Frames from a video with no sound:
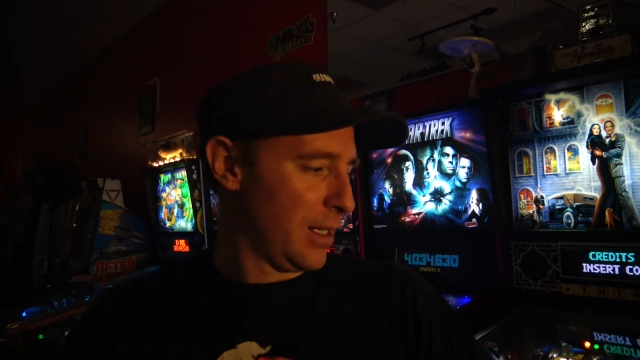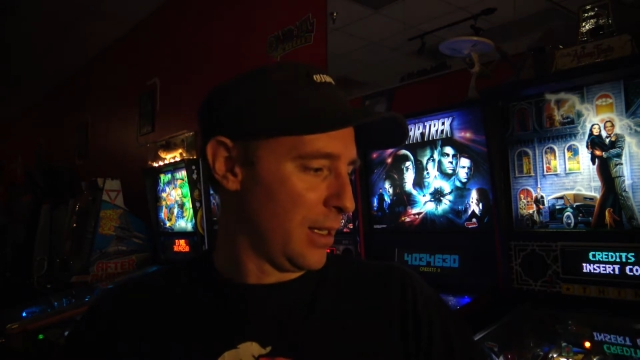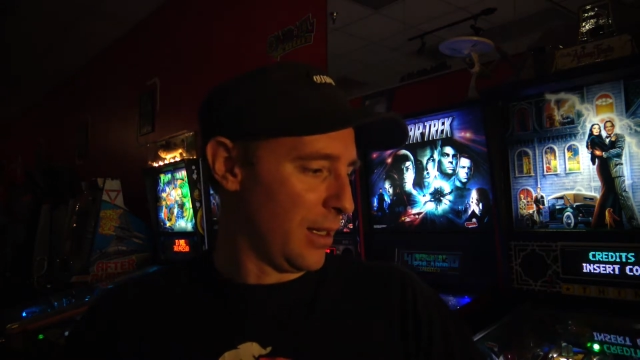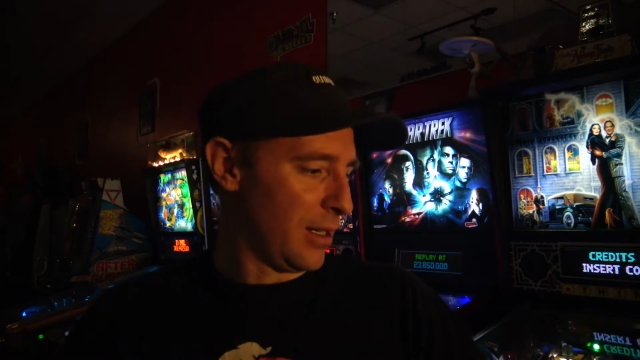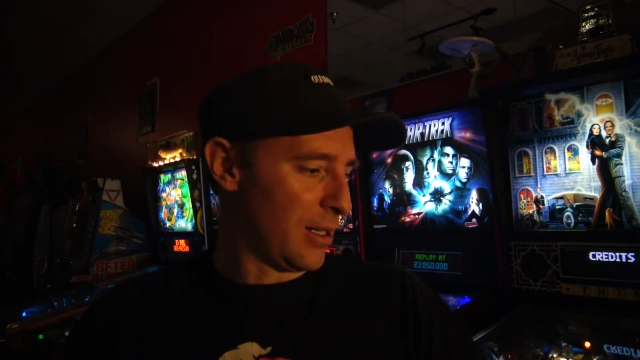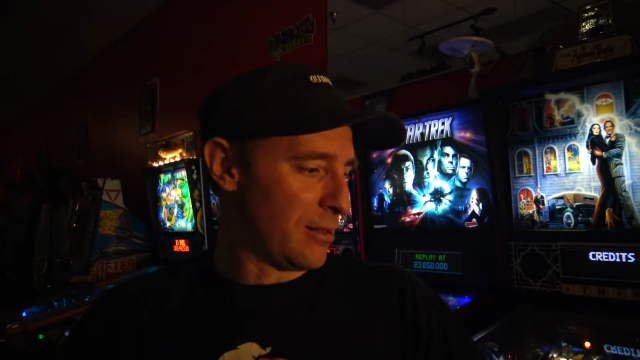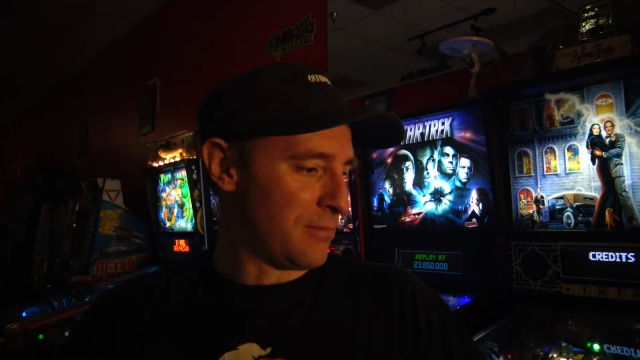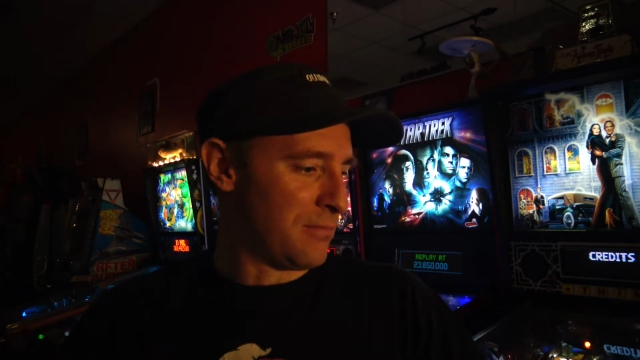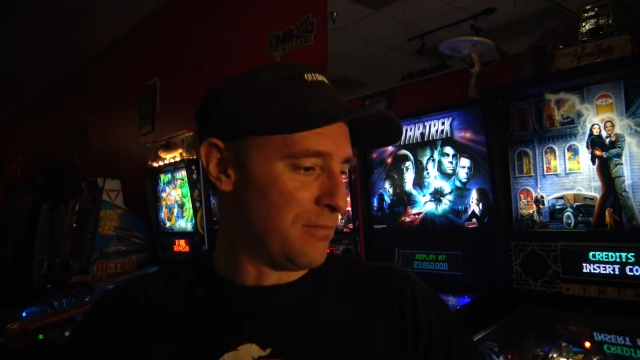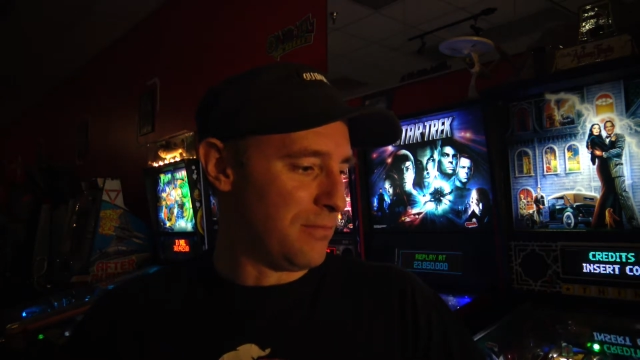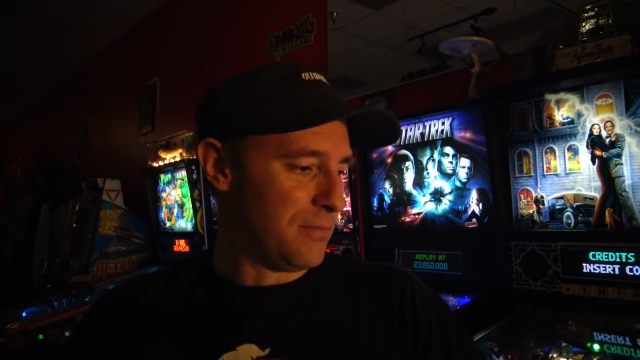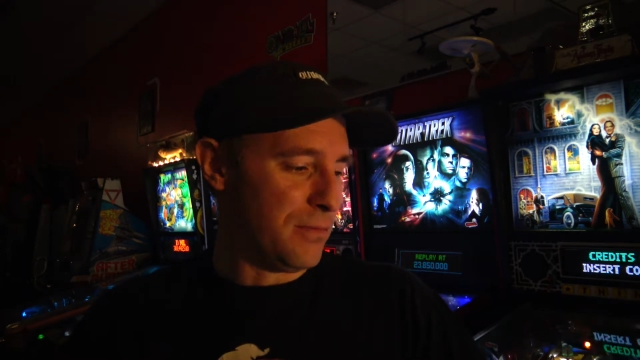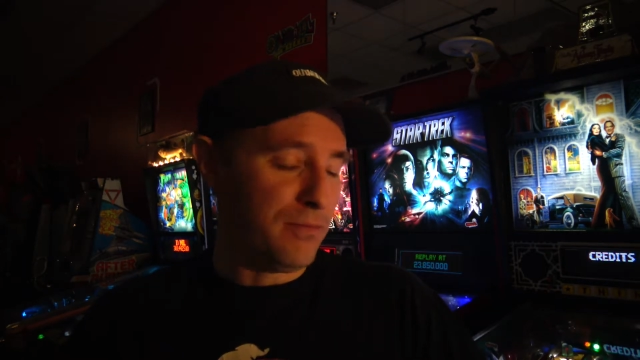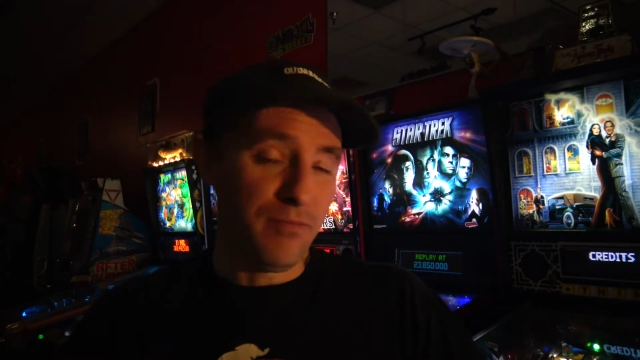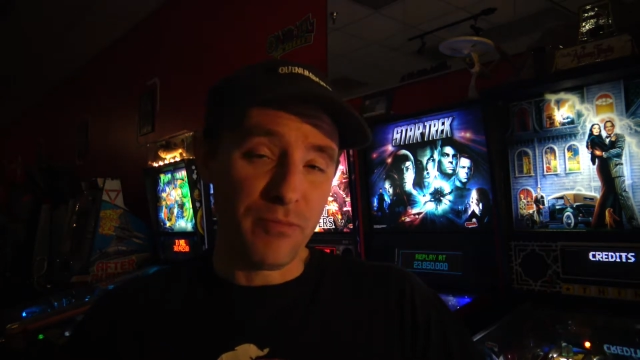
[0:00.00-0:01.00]

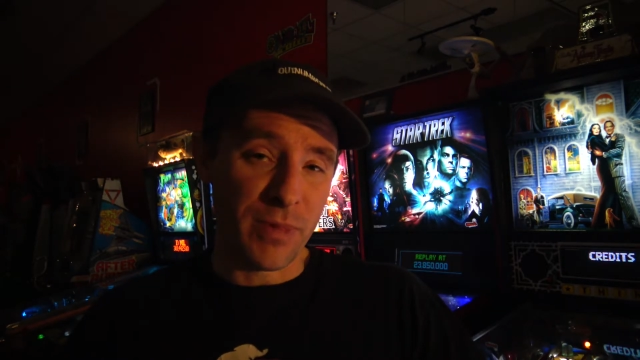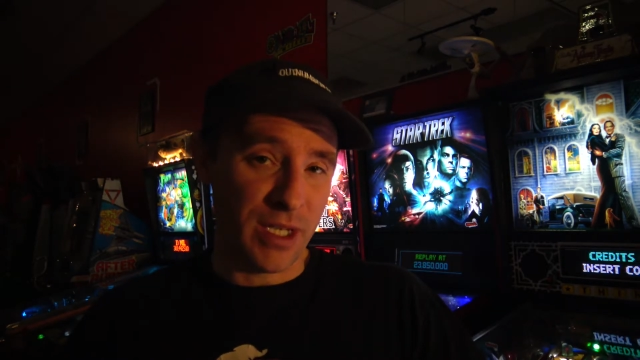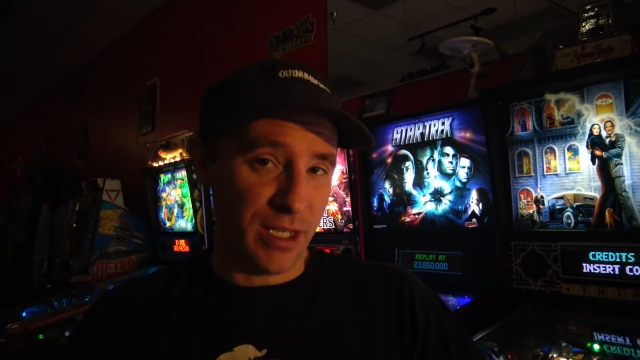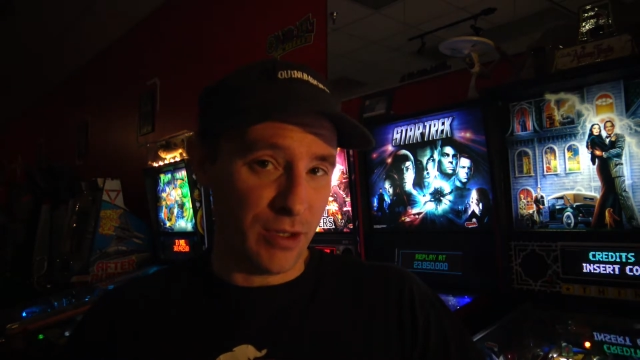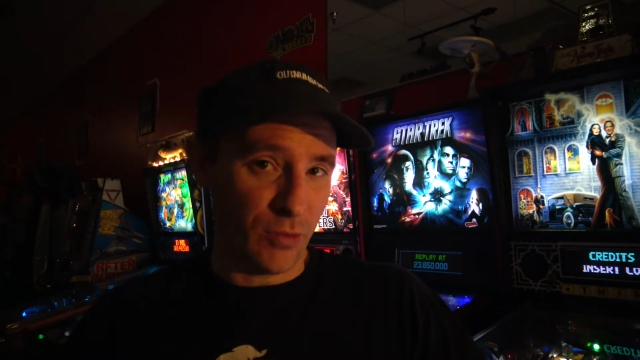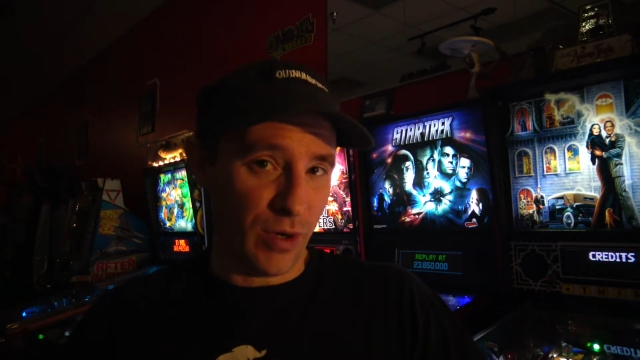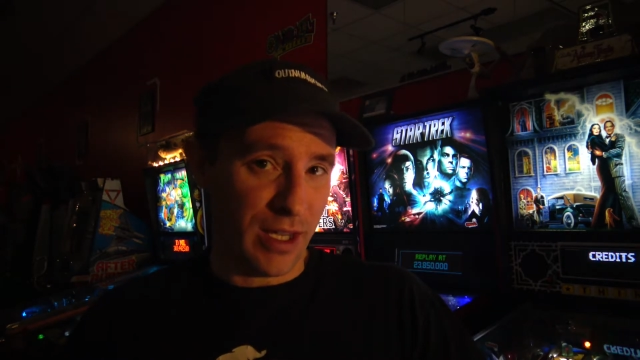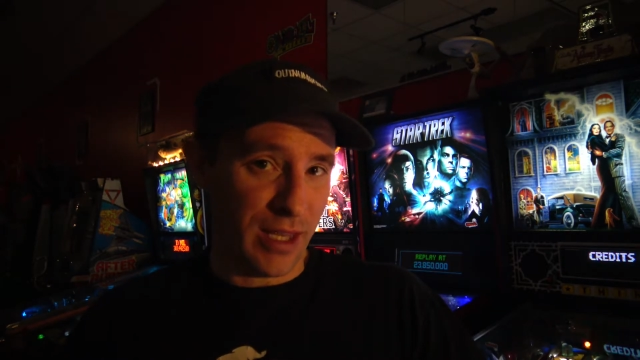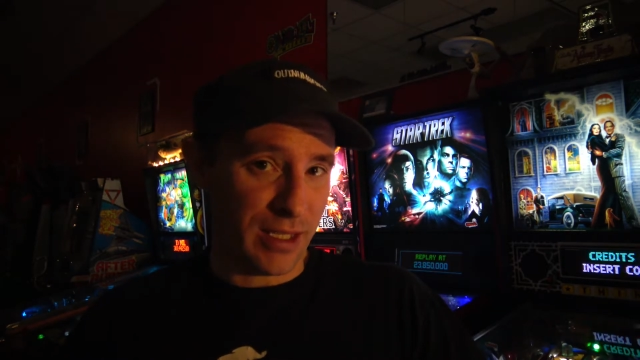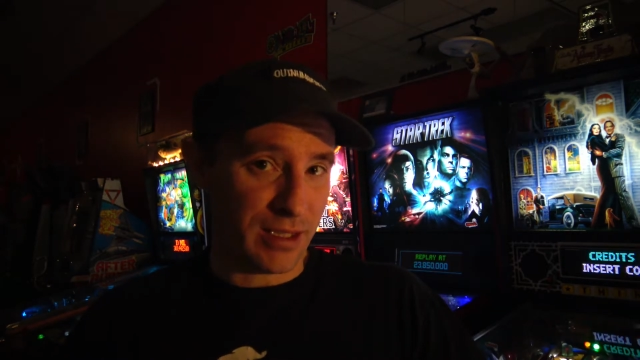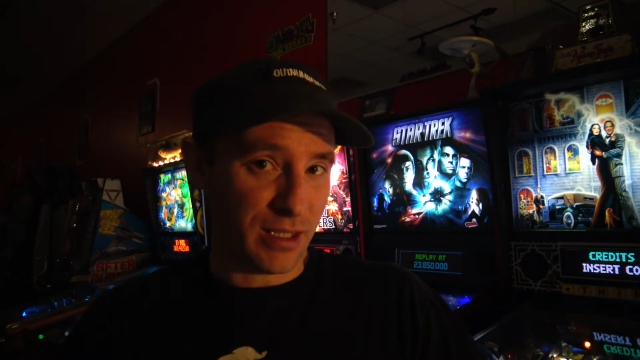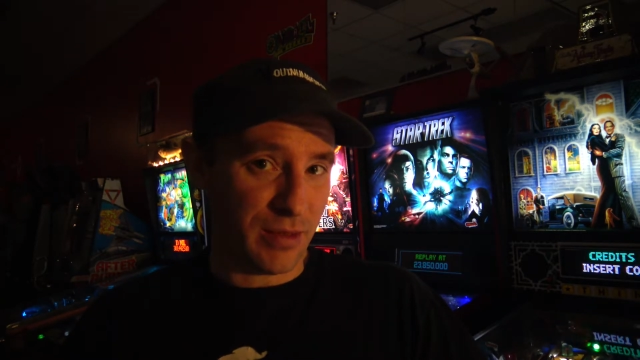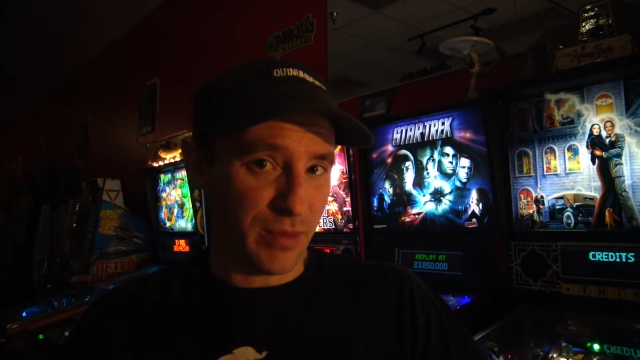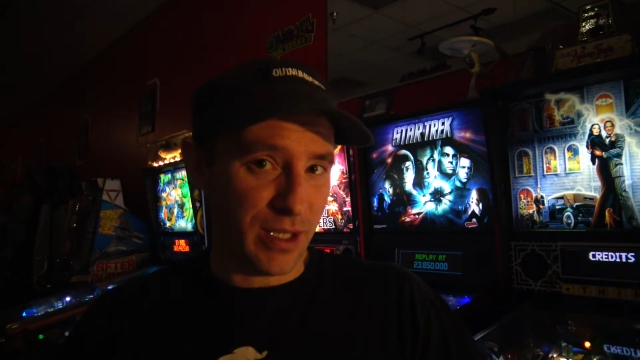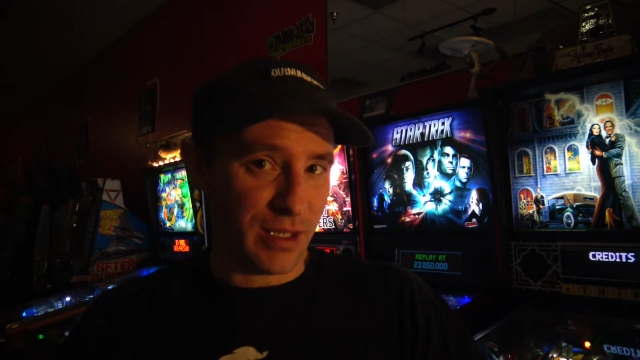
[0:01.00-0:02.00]
But either way, that's
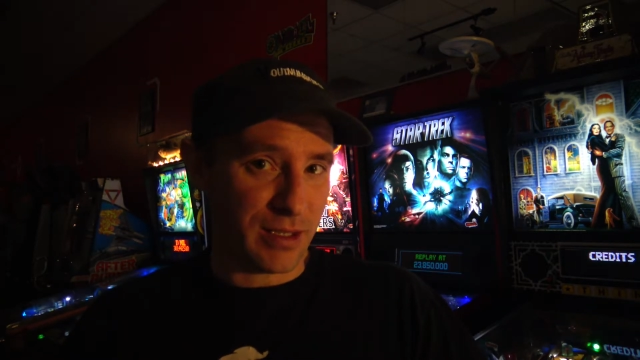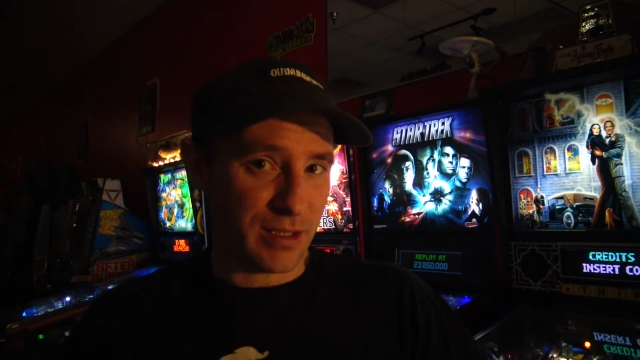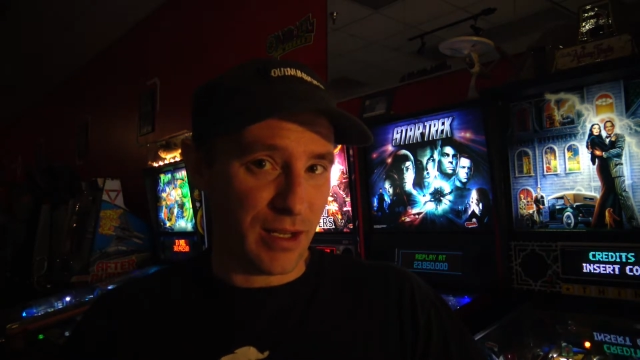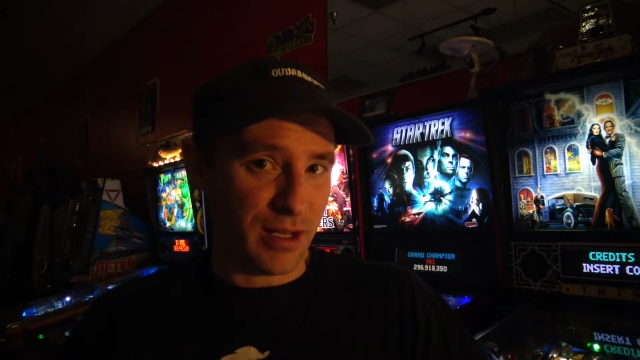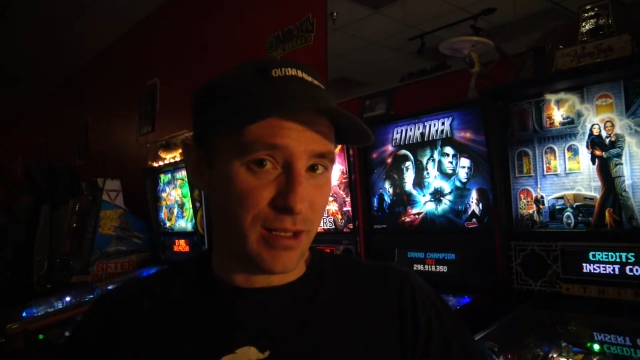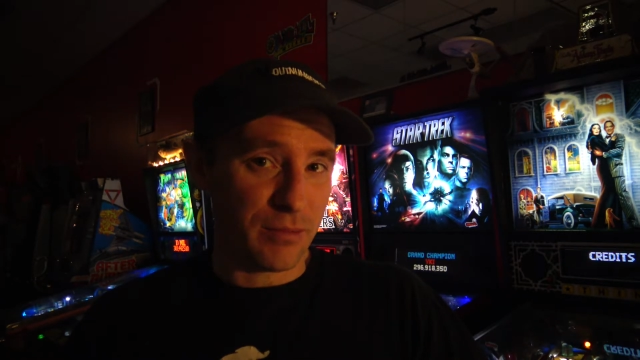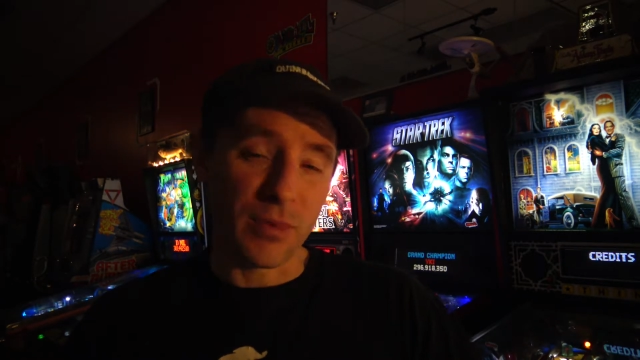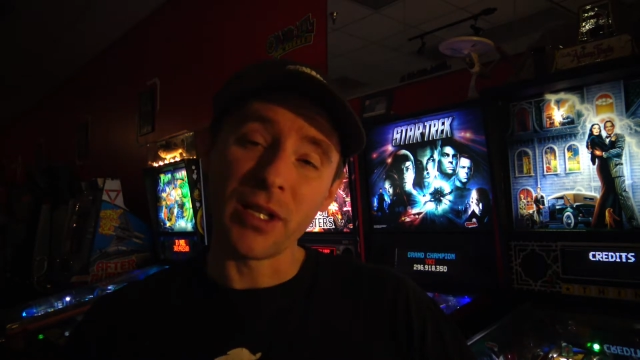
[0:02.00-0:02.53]
going to be exciting.